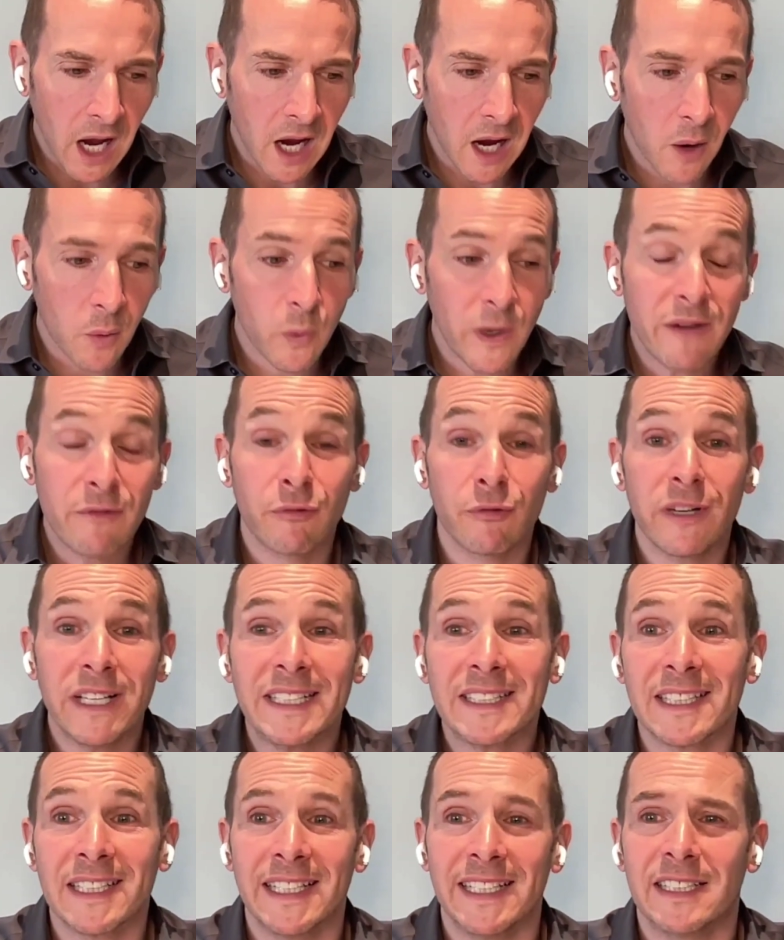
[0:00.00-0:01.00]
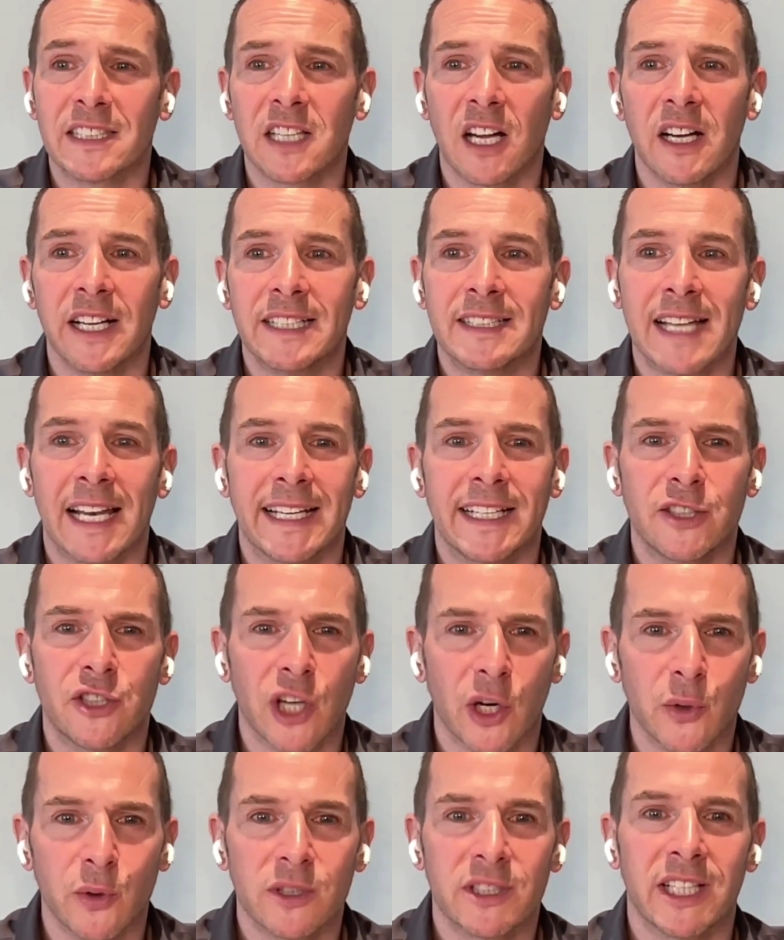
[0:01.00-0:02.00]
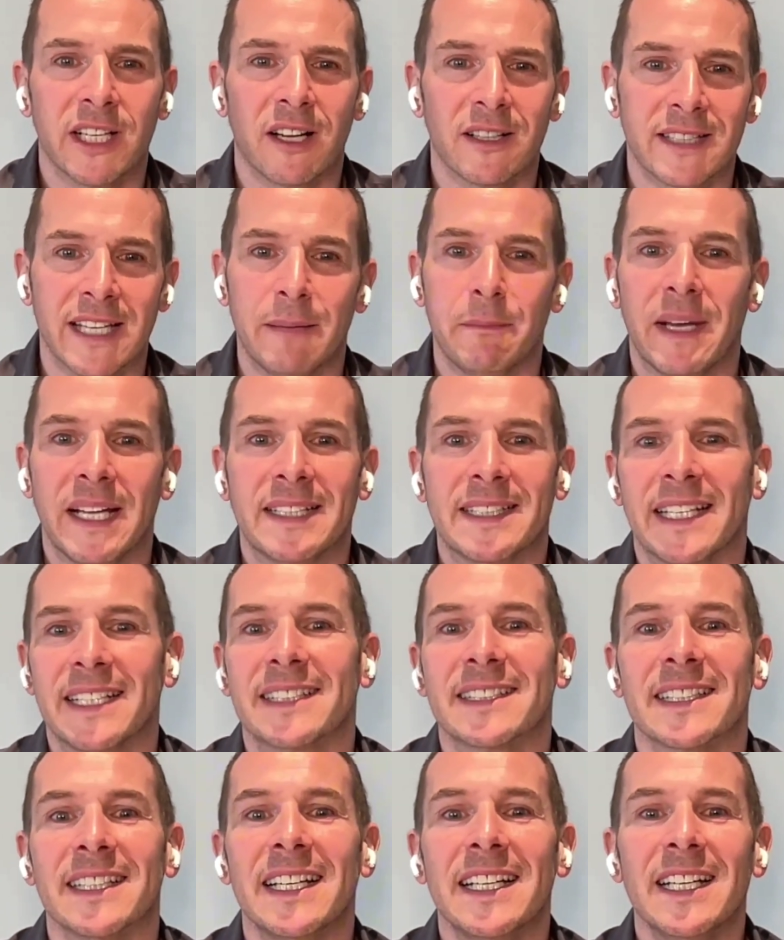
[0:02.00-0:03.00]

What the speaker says: We've recently started telling jokes in our team meetings.